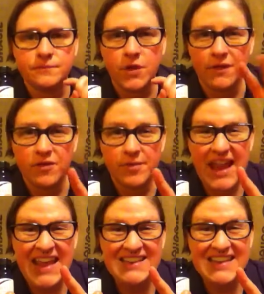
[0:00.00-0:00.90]
You have to be
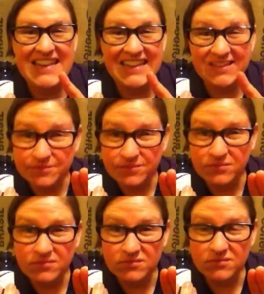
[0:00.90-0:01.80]
18,
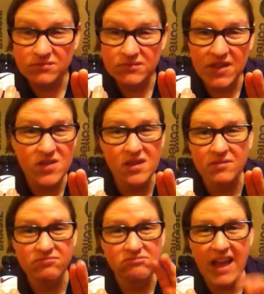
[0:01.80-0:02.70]
because
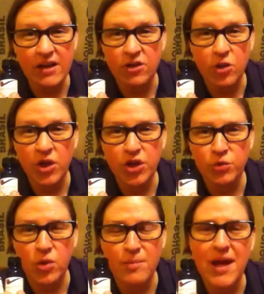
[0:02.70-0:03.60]
I don't know what you
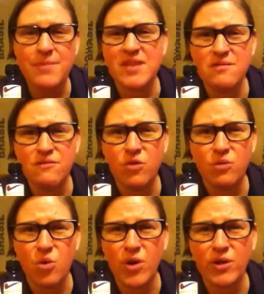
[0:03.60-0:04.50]
would want pipe stem
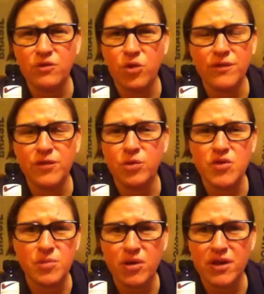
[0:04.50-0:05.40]
oil for if you weren't
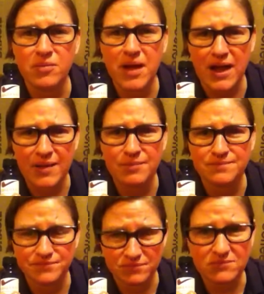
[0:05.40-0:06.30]
smoking a pipe.
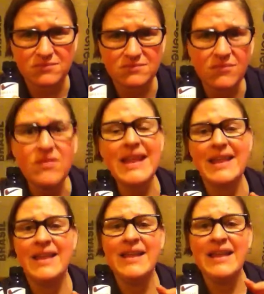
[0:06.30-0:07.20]

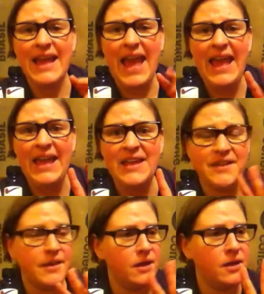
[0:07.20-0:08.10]

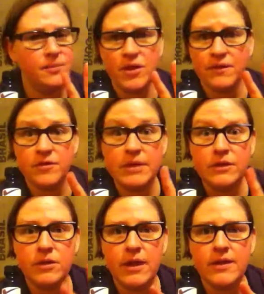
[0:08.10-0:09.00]
And you have to be in
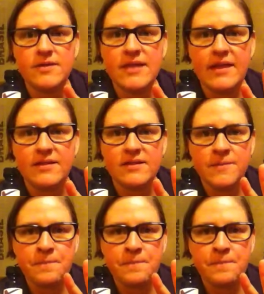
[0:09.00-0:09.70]
the United States.